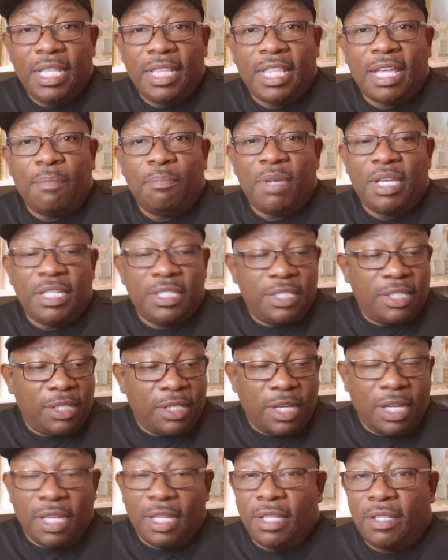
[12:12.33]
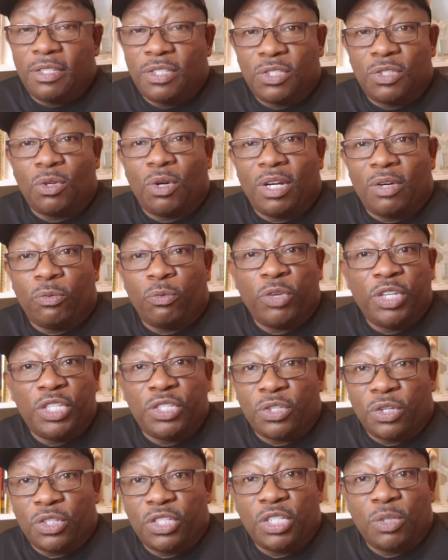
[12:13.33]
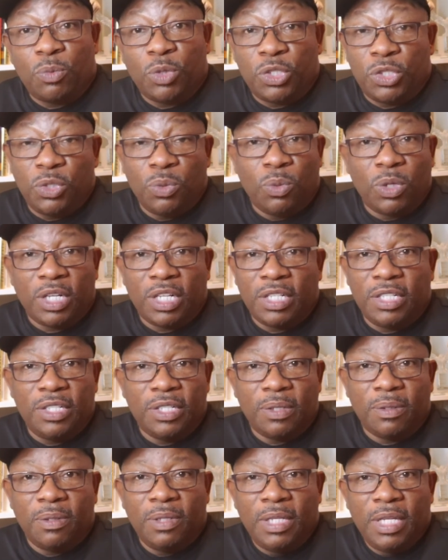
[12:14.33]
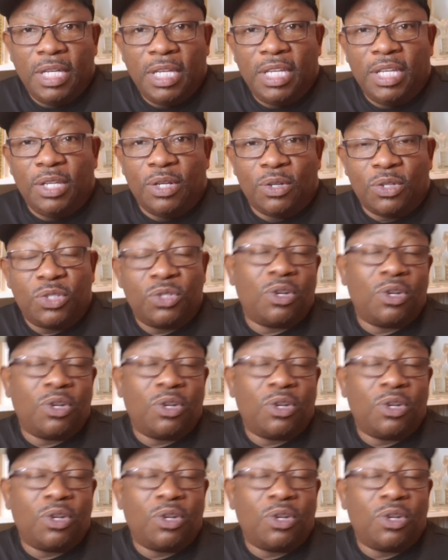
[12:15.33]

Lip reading: That means to start researching what you want to do.